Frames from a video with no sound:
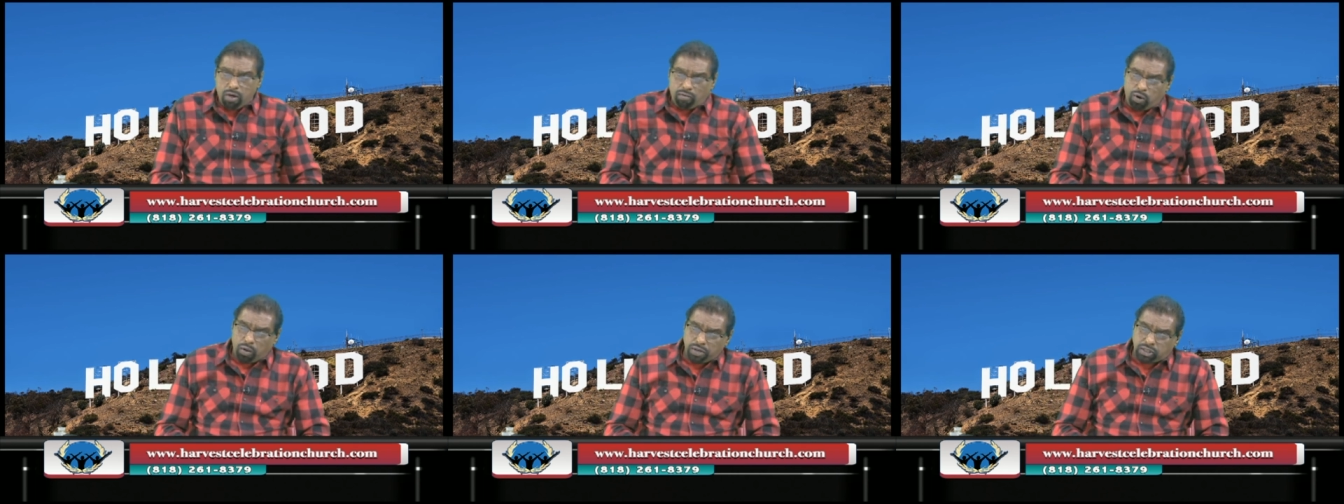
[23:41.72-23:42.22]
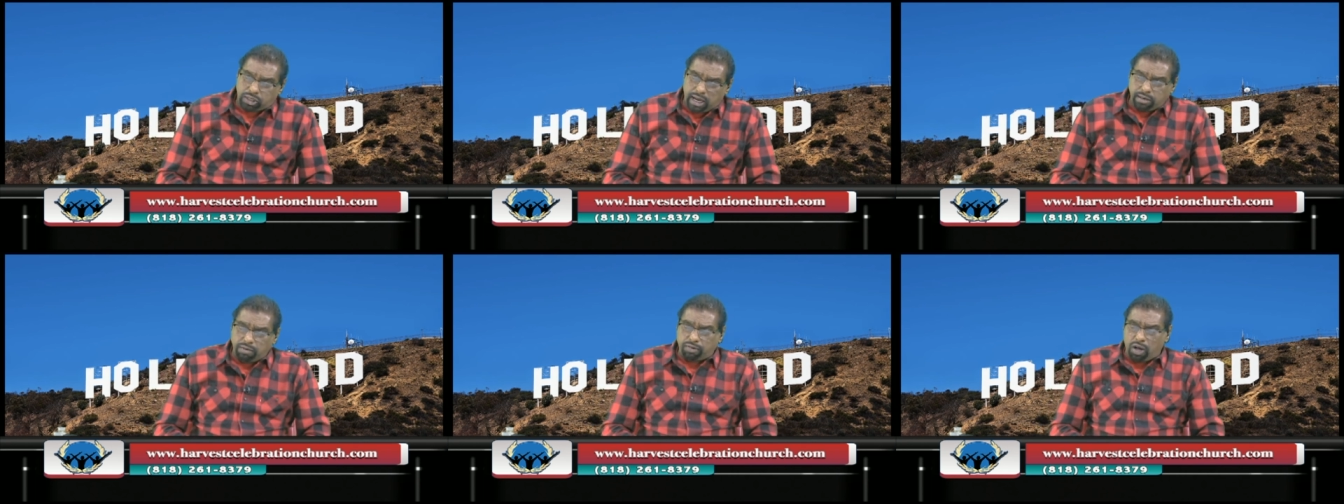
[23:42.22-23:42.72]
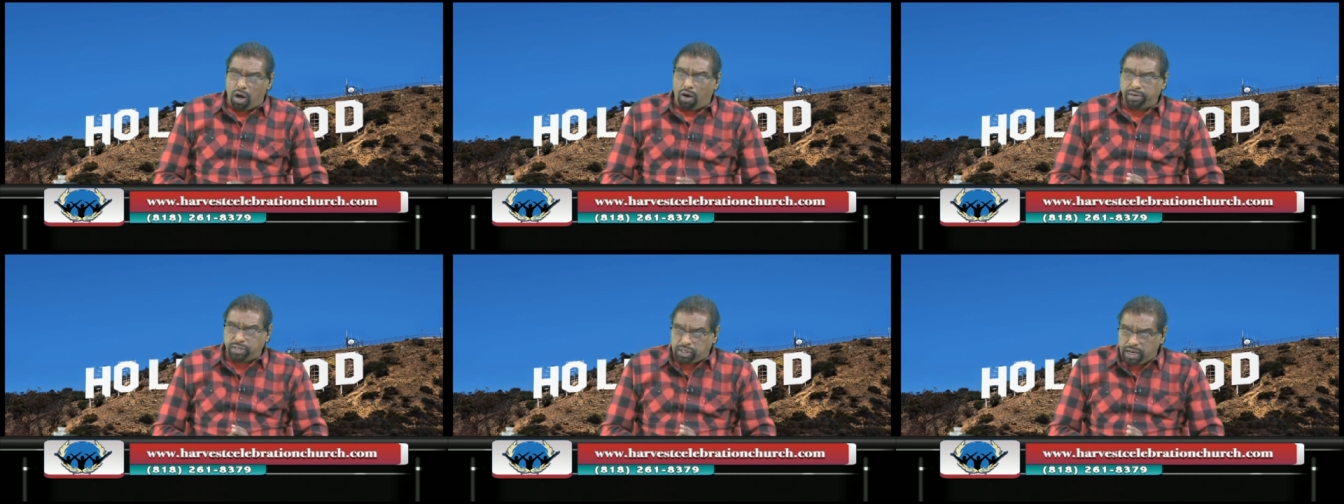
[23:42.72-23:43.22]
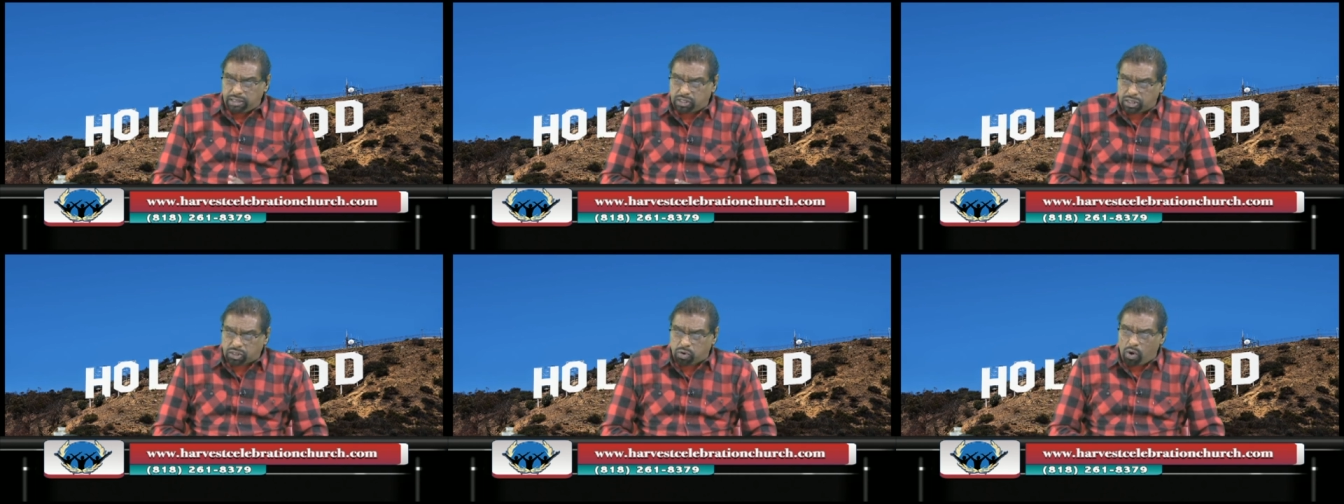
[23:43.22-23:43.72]
For the Son of God,
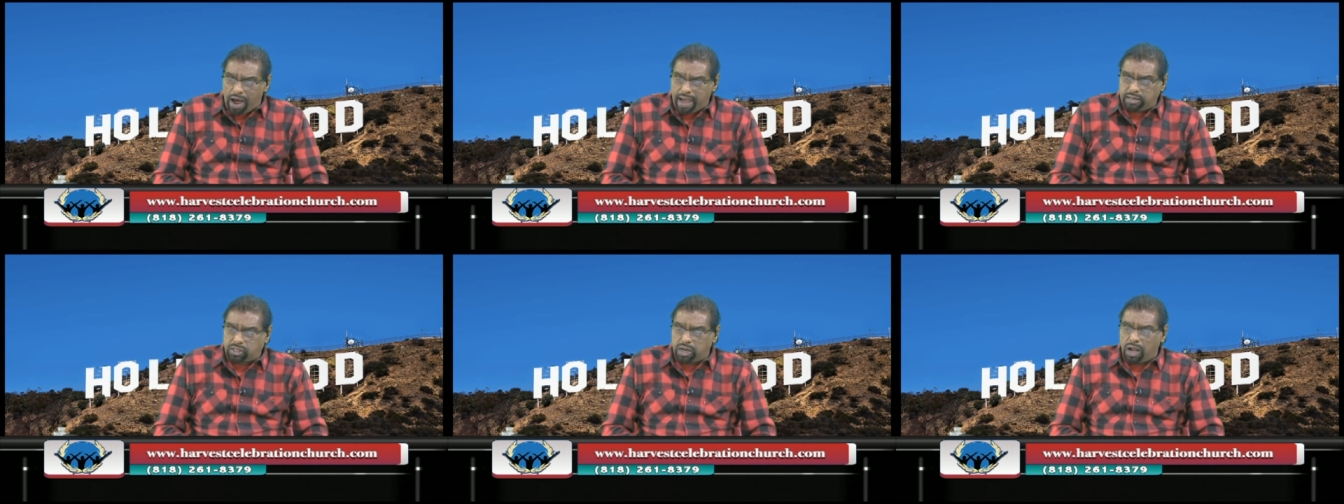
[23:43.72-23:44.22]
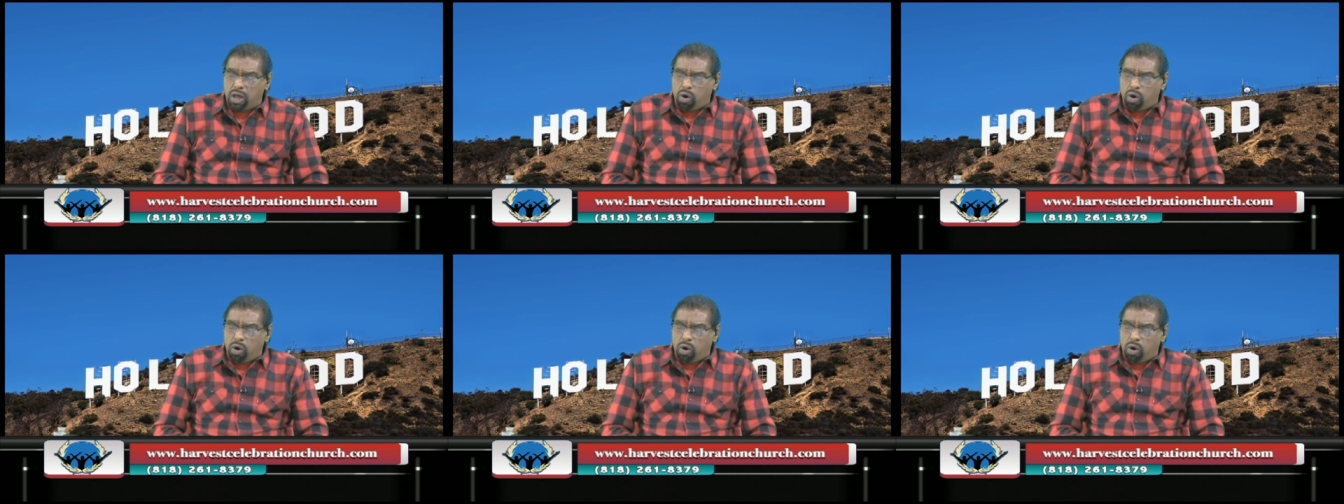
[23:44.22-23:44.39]
Jesus Christ,